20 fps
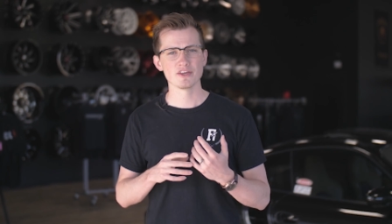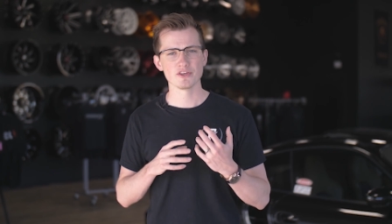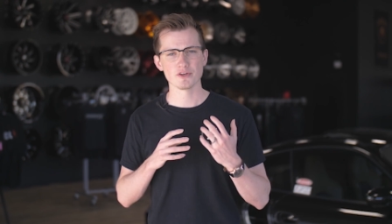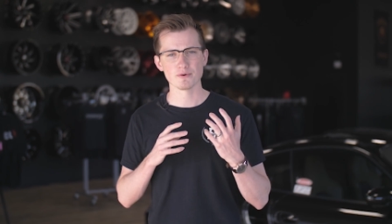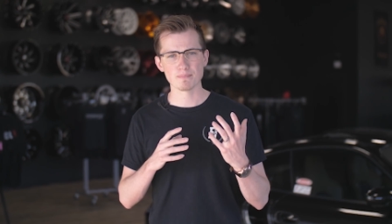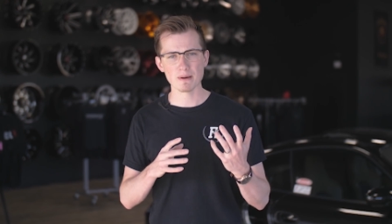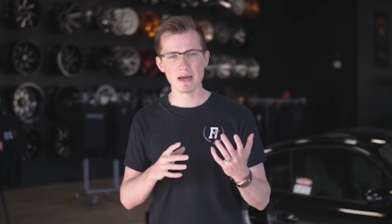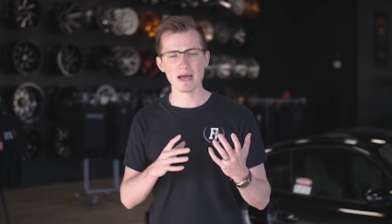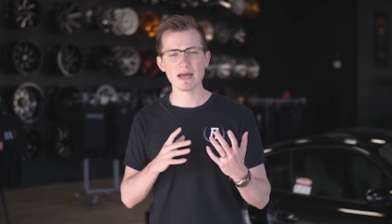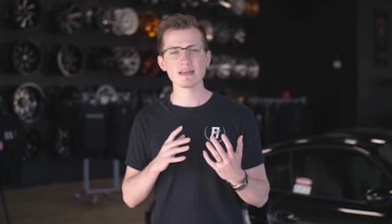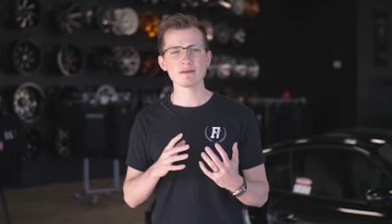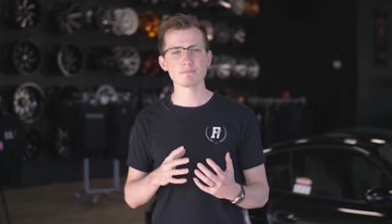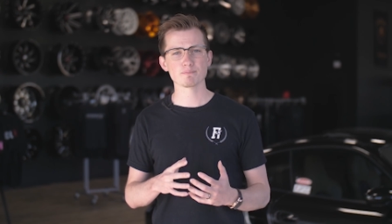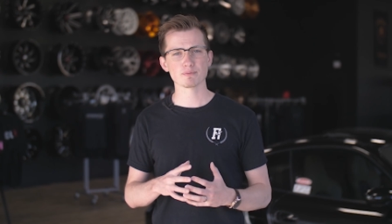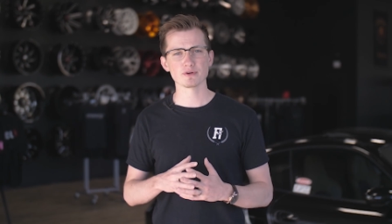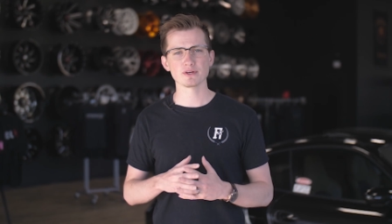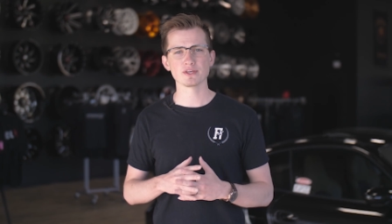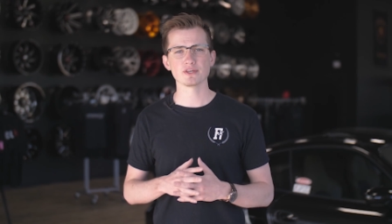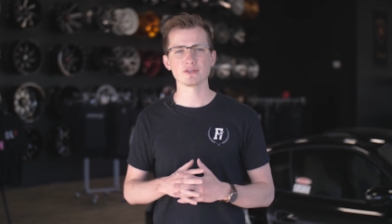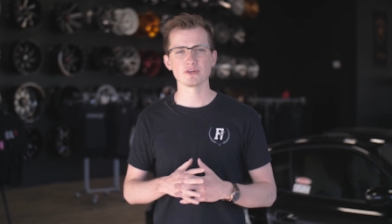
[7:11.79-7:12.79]
you're buying a
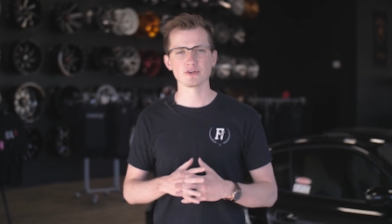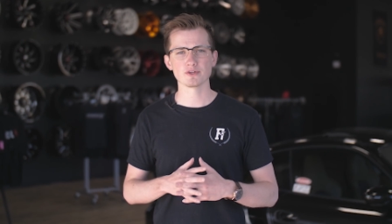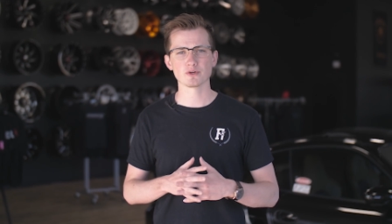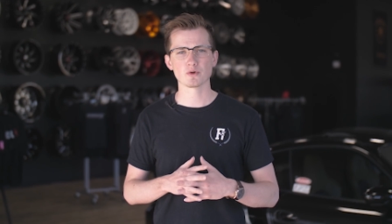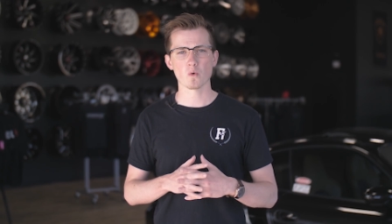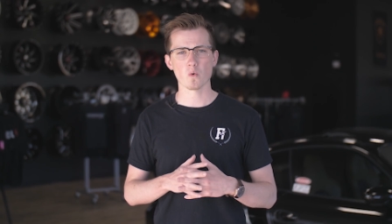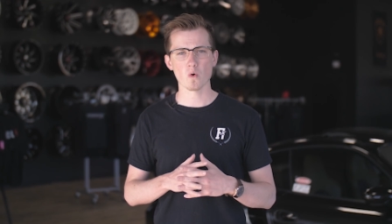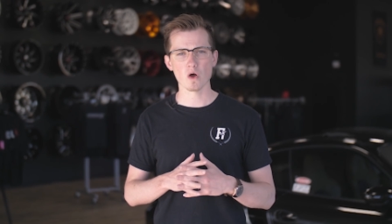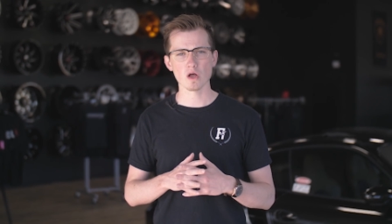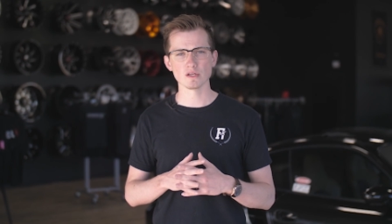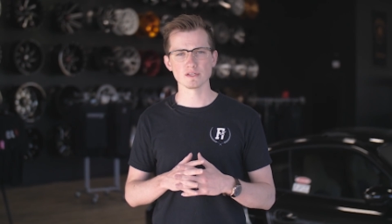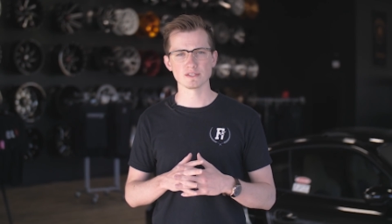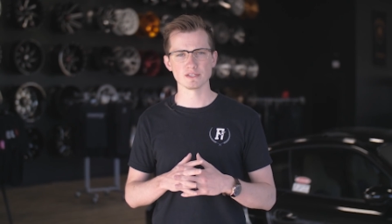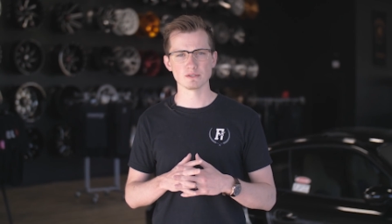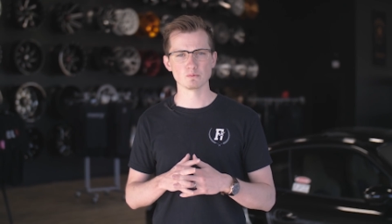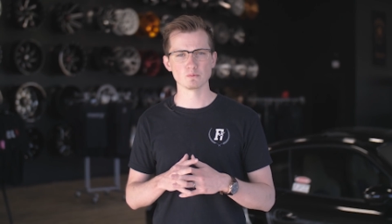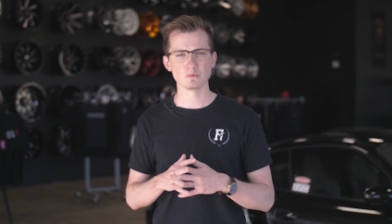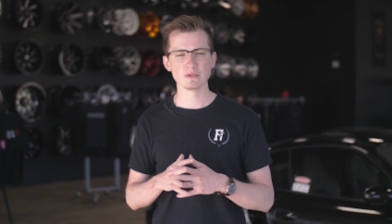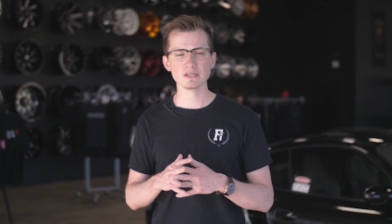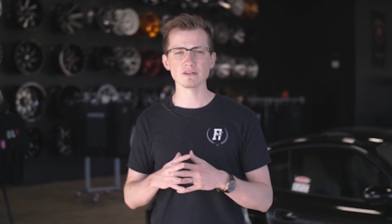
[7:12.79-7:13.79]
pretty good
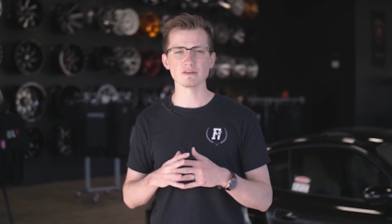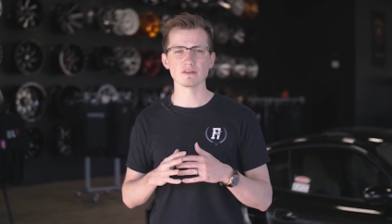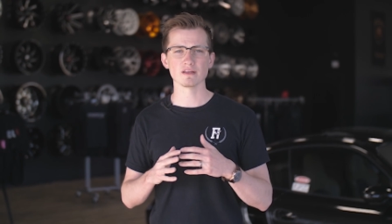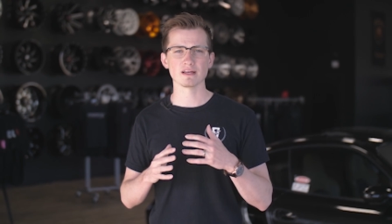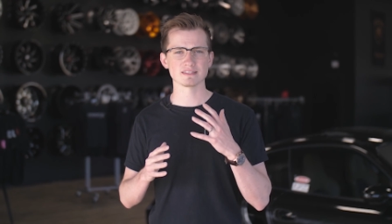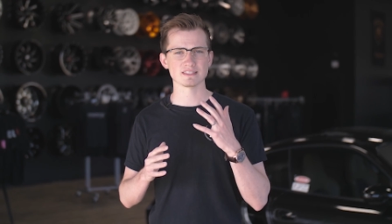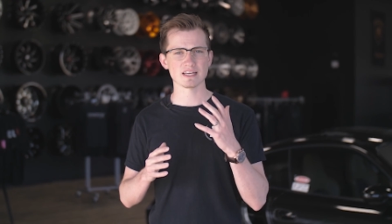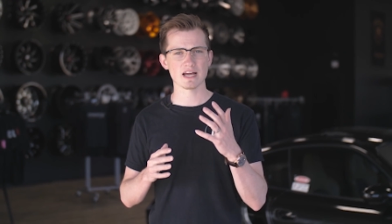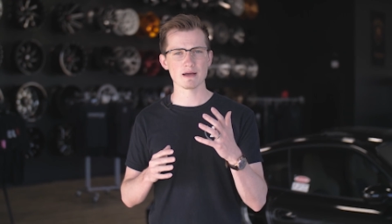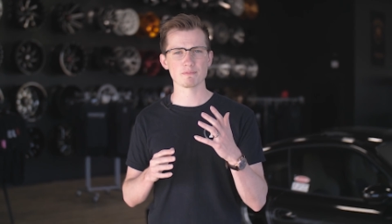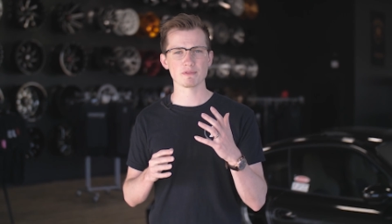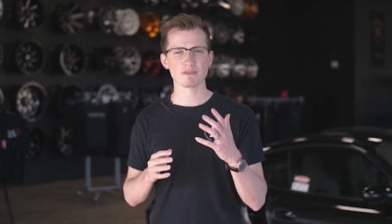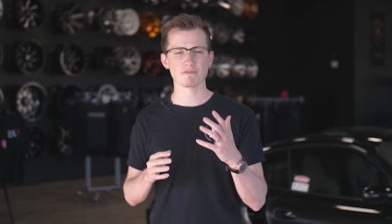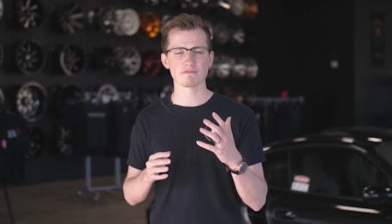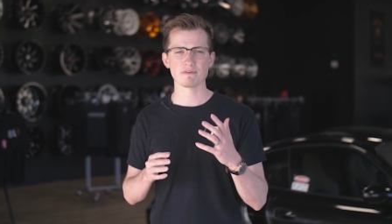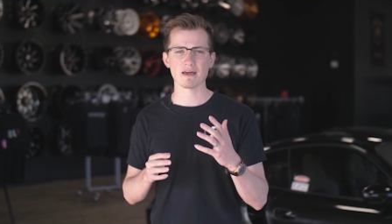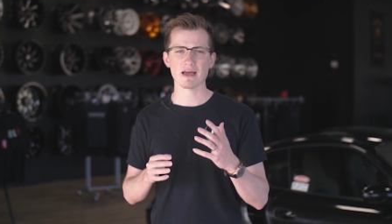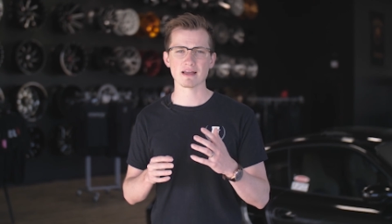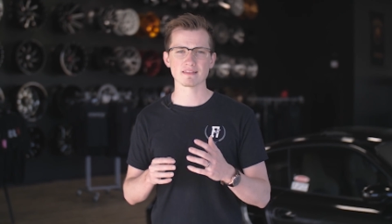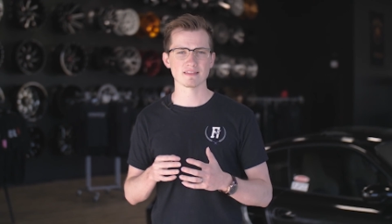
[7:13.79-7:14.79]
quality wheel, on top of the
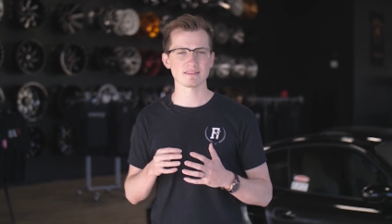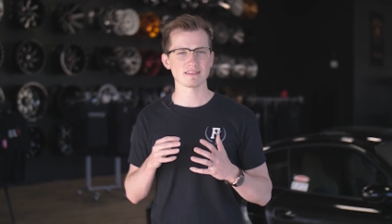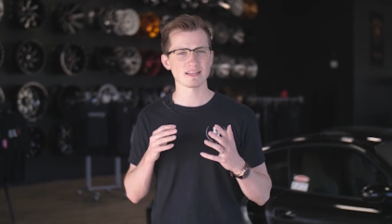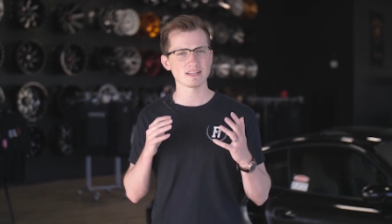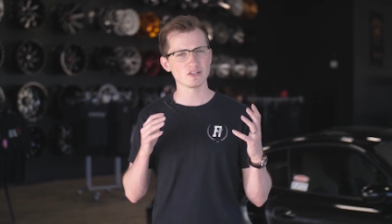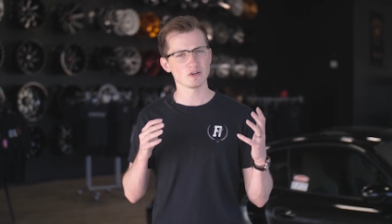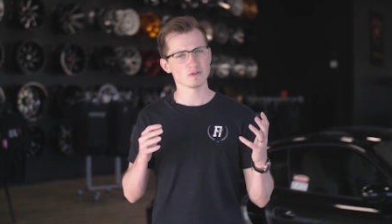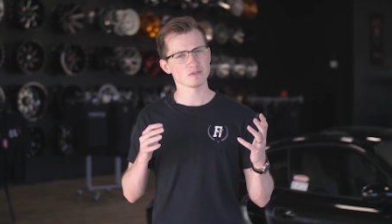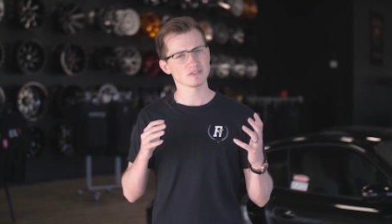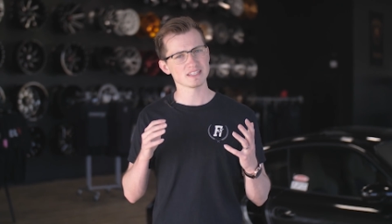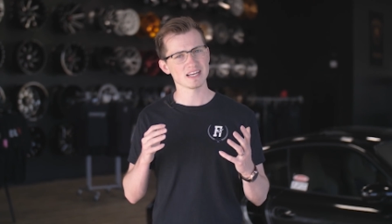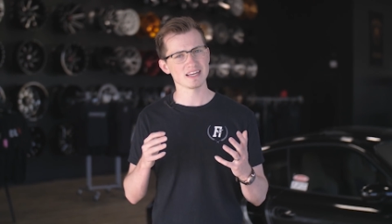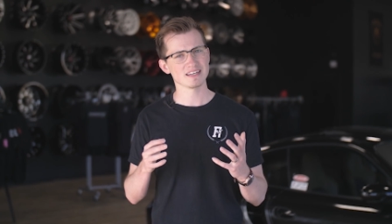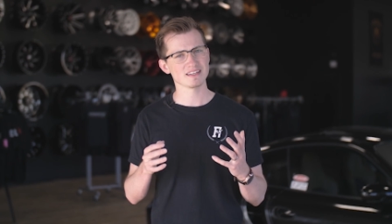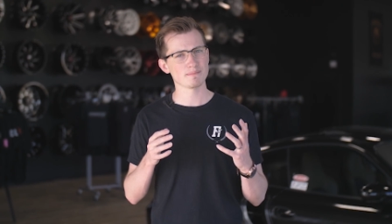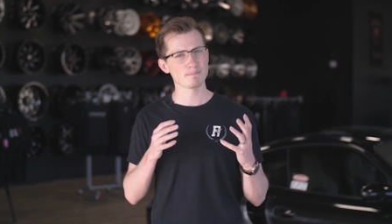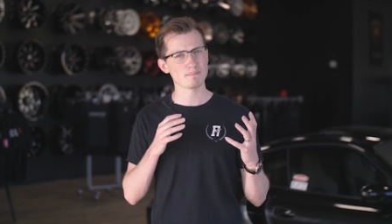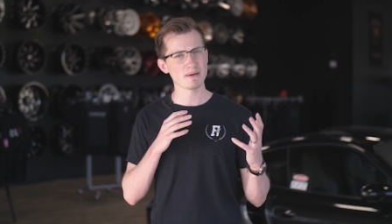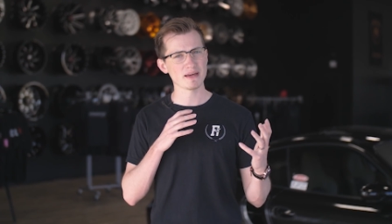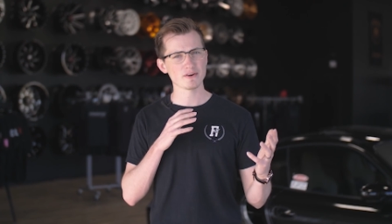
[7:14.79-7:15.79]
fact that they don't
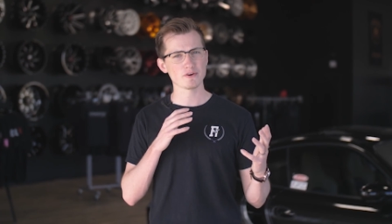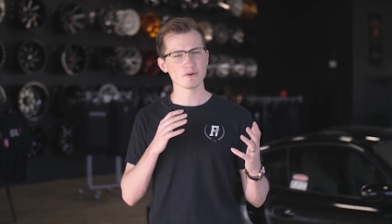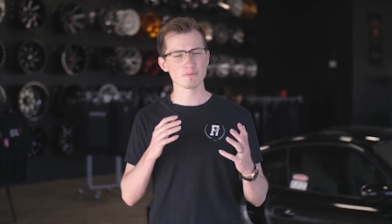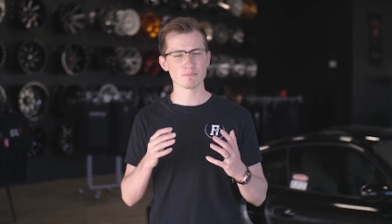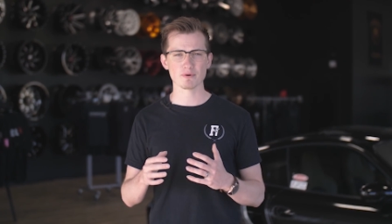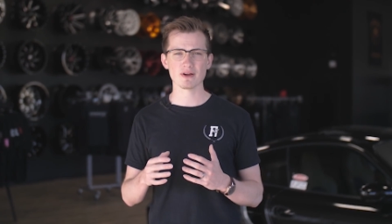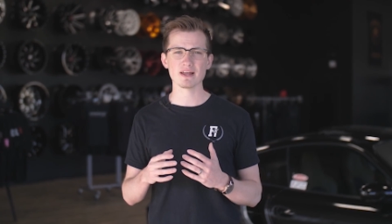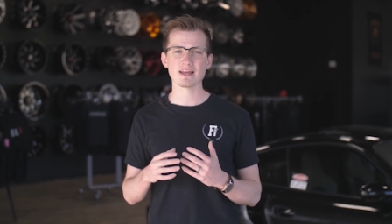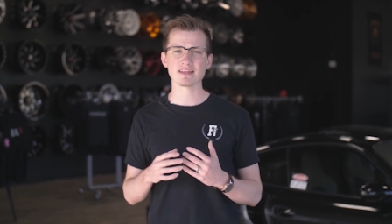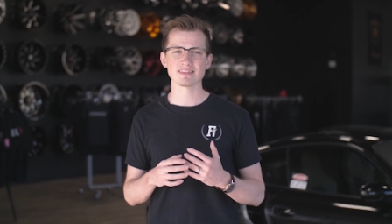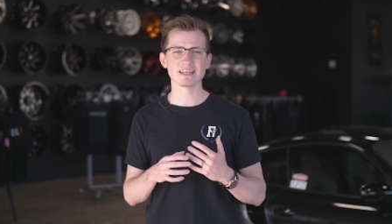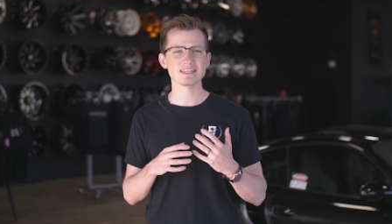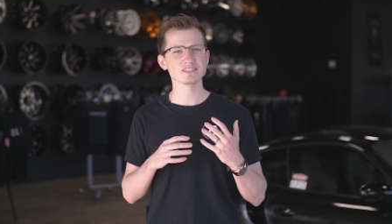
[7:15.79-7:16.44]
tend to bend or break.